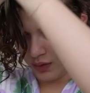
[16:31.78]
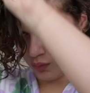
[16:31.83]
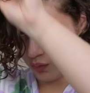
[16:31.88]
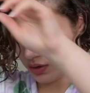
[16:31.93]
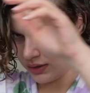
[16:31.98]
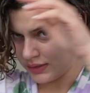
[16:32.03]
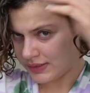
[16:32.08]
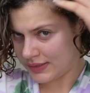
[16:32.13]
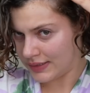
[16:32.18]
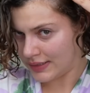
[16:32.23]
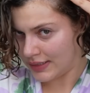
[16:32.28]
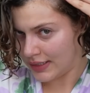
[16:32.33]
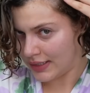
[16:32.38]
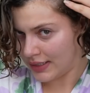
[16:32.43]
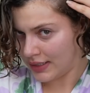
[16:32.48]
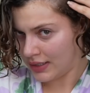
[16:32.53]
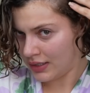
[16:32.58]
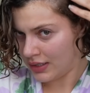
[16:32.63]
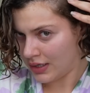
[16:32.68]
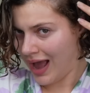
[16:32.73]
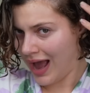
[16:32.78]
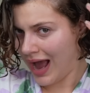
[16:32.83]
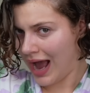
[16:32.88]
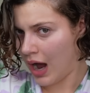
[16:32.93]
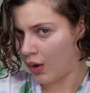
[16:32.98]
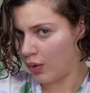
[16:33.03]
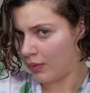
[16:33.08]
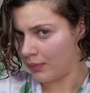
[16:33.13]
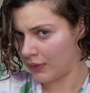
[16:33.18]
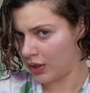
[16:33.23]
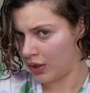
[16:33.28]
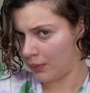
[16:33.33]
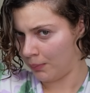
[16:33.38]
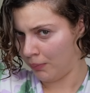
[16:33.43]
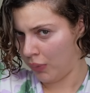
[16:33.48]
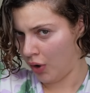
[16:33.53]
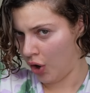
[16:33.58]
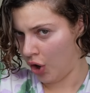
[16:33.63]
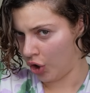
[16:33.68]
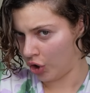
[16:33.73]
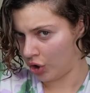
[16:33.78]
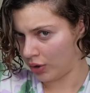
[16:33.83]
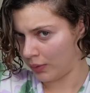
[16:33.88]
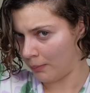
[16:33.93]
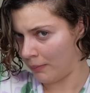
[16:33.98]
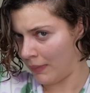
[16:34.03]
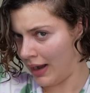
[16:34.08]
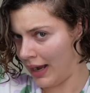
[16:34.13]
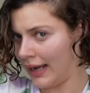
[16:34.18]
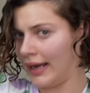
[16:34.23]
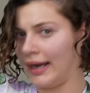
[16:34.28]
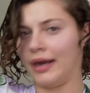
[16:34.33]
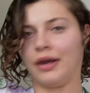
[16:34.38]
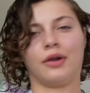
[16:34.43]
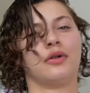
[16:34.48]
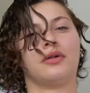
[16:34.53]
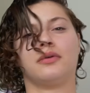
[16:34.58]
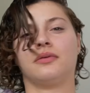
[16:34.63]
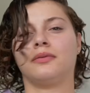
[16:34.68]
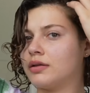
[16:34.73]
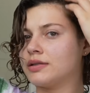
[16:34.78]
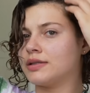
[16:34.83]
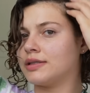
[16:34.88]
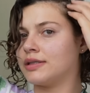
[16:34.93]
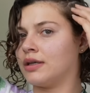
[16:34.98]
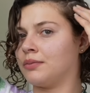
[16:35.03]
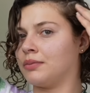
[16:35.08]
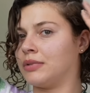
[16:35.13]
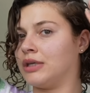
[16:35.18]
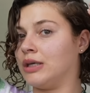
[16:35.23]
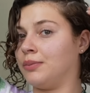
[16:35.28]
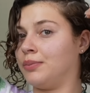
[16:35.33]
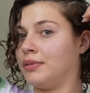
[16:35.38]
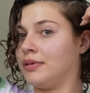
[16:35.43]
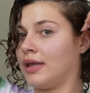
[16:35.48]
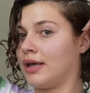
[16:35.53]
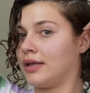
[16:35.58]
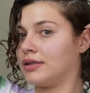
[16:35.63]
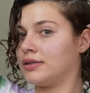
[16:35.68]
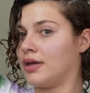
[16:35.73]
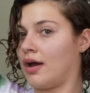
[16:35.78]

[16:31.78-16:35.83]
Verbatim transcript: I wanna see how I'm gonna part my hair. See, I'm keeping that